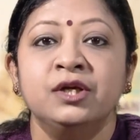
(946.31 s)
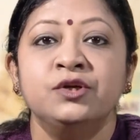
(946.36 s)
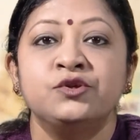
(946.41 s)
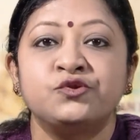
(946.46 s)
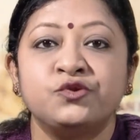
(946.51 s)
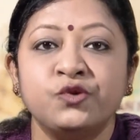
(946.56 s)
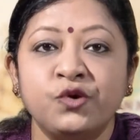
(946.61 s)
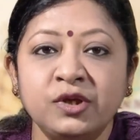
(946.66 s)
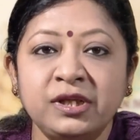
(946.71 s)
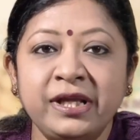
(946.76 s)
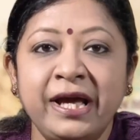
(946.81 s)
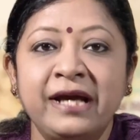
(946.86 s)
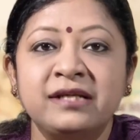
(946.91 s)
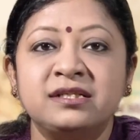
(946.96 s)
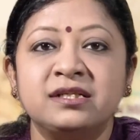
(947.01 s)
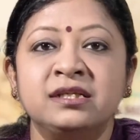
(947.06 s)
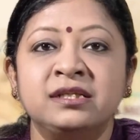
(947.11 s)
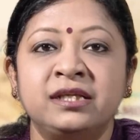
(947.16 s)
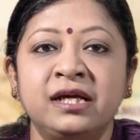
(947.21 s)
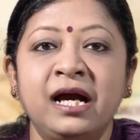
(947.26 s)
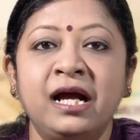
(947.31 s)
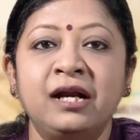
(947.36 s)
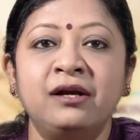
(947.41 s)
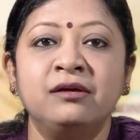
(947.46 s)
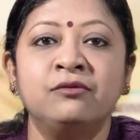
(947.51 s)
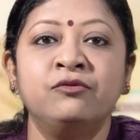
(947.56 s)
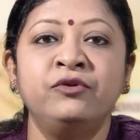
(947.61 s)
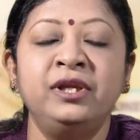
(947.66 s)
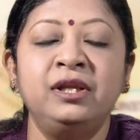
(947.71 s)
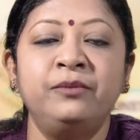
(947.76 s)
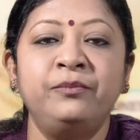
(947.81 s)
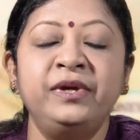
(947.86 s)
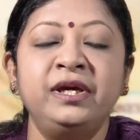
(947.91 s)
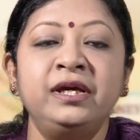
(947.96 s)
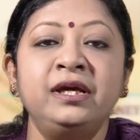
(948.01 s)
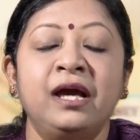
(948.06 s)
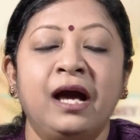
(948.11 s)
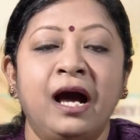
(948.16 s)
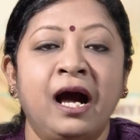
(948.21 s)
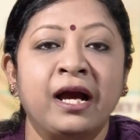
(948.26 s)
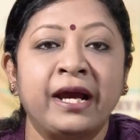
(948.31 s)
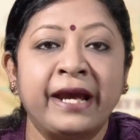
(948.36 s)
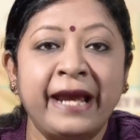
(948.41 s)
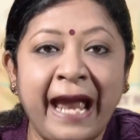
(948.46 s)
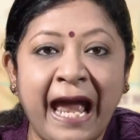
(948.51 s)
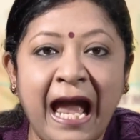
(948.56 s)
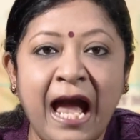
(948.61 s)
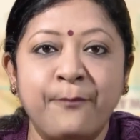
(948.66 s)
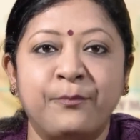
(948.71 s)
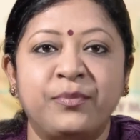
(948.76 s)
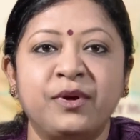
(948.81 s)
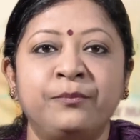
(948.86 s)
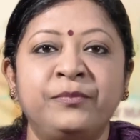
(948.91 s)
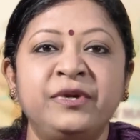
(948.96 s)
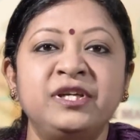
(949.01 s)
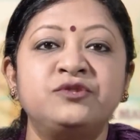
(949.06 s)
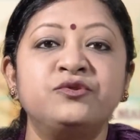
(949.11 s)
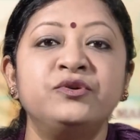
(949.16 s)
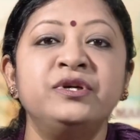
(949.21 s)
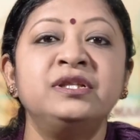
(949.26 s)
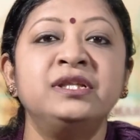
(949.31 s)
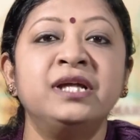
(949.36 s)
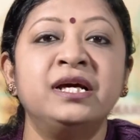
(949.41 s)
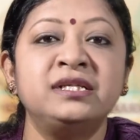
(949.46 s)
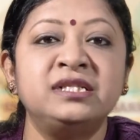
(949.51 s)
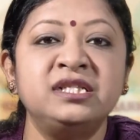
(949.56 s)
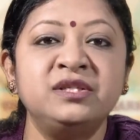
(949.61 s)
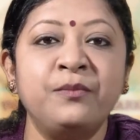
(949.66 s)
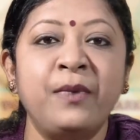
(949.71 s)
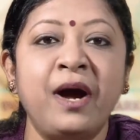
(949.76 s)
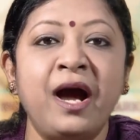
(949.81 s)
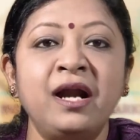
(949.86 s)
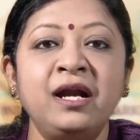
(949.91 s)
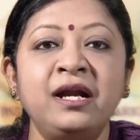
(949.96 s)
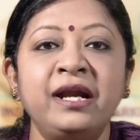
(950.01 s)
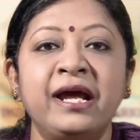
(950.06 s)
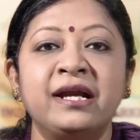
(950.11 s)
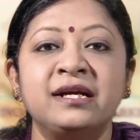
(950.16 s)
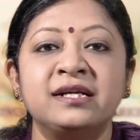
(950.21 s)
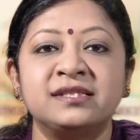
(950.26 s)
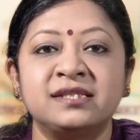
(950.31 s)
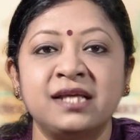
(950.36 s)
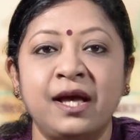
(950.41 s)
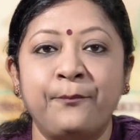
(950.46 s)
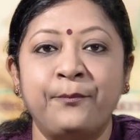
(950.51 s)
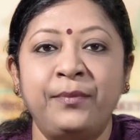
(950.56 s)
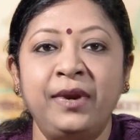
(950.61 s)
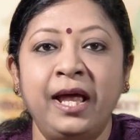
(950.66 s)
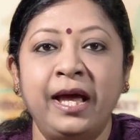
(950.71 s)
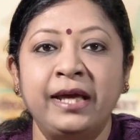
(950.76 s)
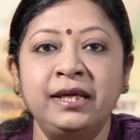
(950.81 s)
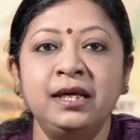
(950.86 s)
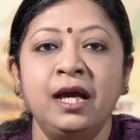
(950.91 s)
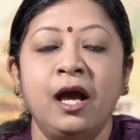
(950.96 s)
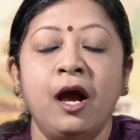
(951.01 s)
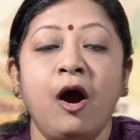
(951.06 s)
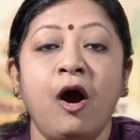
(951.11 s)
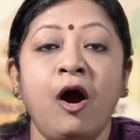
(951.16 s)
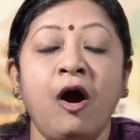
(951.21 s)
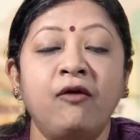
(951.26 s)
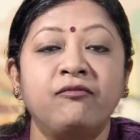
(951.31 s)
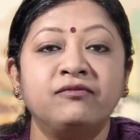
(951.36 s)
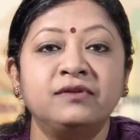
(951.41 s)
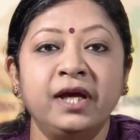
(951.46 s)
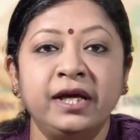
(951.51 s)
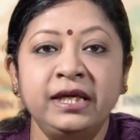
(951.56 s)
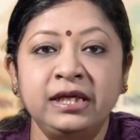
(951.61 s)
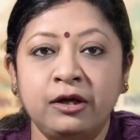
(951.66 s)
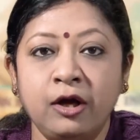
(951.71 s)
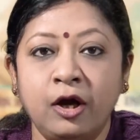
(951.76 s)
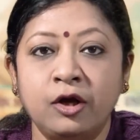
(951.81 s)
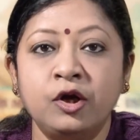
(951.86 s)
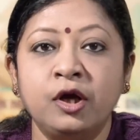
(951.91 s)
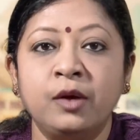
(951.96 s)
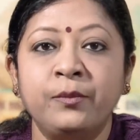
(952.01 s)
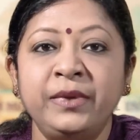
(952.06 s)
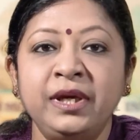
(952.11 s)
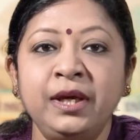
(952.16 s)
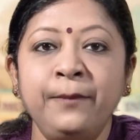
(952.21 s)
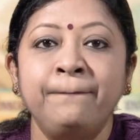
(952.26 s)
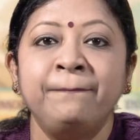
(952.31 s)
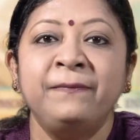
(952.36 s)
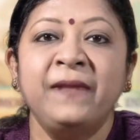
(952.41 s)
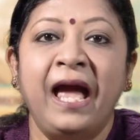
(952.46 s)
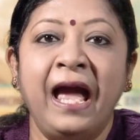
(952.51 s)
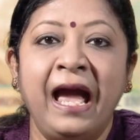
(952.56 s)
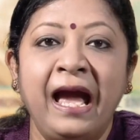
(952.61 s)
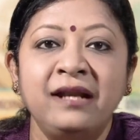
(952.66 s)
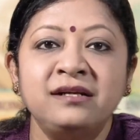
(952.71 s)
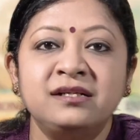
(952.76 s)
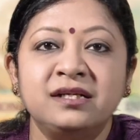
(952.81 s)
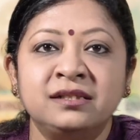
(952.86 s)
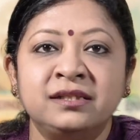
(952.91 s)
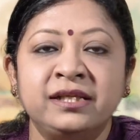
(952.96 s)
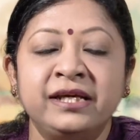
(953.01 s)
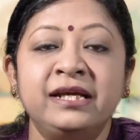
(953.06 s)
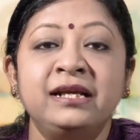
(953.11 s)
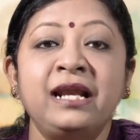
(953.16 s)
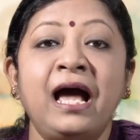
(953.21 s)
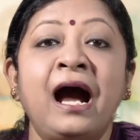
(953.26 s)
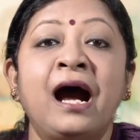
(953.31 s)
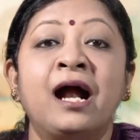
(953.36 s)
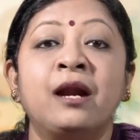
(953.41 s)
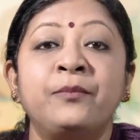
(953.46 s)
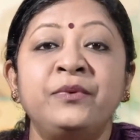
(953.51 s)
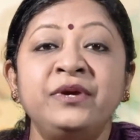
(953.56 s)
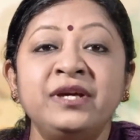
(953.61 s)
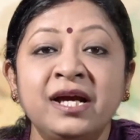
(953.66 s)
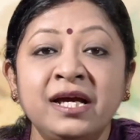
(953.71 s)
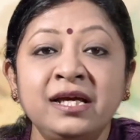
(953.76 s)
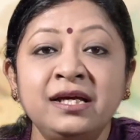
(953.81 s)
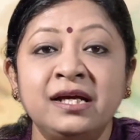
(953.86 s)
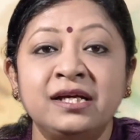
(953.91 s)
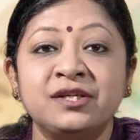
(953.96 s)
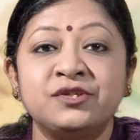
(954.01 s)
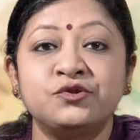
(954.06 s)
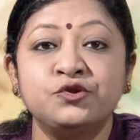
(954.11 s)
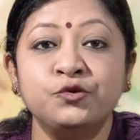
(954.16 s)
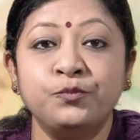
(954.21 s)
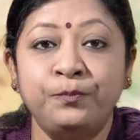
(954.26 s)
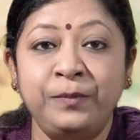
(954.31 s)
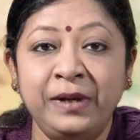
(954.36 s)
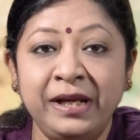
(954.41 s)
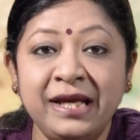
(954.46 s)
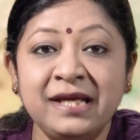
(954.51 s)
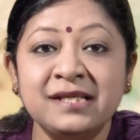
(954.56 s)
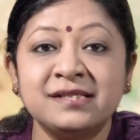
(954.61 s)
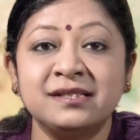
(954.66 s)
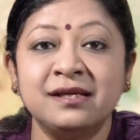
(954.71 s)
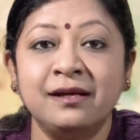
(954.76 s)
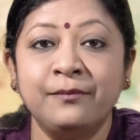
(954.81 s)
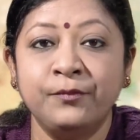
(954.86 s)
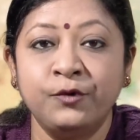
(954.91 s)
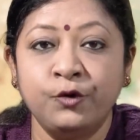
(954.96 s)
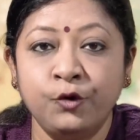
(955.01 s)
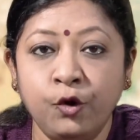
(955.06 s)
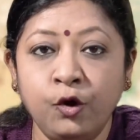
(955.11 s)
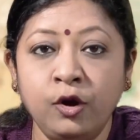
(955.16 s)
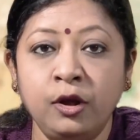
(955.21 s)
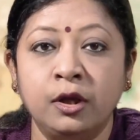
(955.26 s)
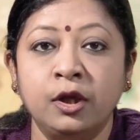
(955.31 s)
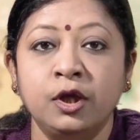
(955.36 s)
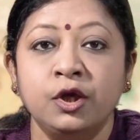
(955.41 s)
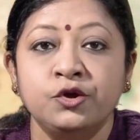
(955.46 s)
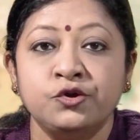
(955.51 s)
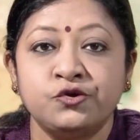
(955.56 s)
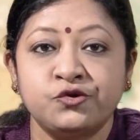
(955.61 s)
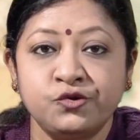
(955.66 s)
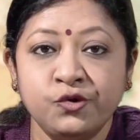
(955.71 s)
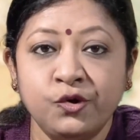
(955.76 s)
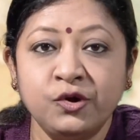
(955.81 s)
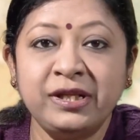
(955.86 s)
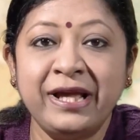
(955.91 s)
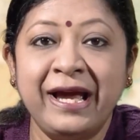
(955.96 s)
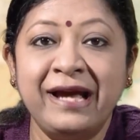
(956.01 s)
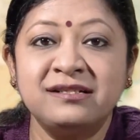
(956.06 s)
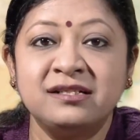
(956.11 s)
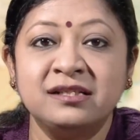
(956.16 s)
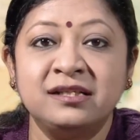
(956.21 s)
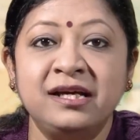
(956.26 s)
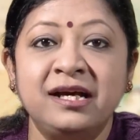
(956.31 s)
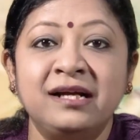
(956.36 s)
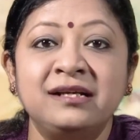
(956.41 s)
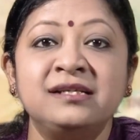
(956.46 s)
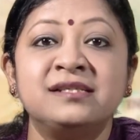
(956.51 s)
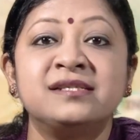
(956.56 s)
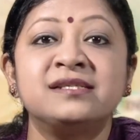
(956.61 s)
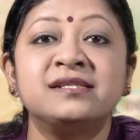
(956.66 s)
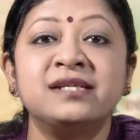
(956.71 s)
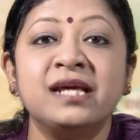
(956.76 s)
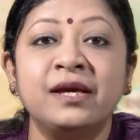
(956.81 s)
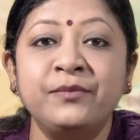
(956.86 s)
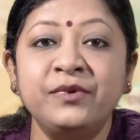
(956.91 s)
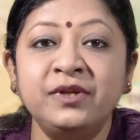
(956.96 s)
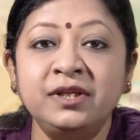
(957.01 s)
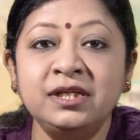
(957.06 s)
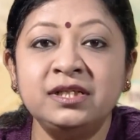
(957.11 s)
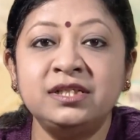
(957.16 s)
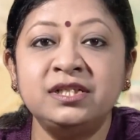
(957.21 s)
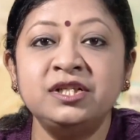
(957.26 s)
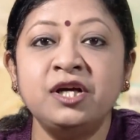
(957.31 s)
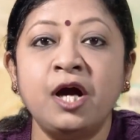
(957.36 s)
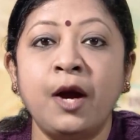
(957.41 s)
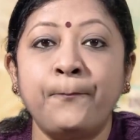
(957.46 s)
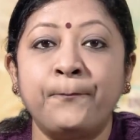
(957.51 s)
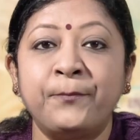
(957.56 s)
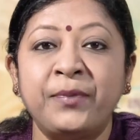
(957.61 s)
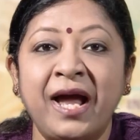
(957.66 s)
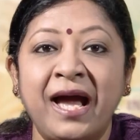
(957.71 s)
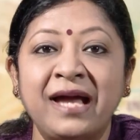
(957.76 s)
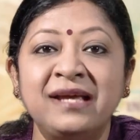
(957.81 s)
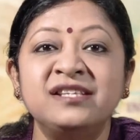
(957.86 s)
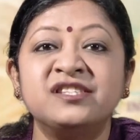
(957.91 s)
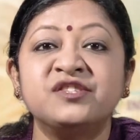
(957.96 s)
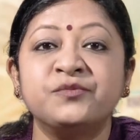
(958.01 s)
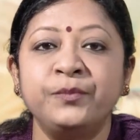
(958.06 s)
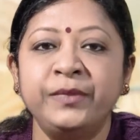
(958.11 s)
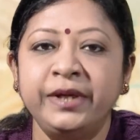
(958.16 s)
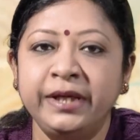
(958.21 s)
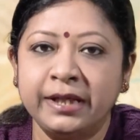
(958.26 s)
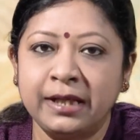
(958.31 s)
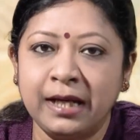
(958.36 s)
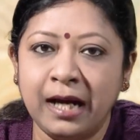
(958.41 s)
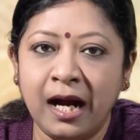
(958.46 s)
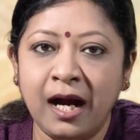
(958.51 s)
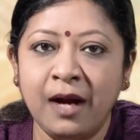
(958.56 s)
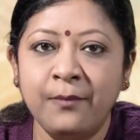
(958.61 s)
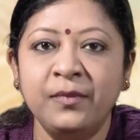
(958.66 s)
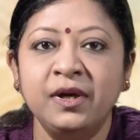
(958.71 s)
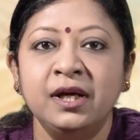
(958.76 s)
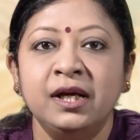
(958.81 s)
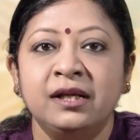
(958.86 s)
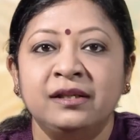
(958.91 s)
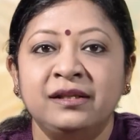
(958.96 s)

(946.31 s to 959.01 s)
so that there will be a gap between the demand and supply of the economy, and then RBI has to play some role so that there is stability of price may come.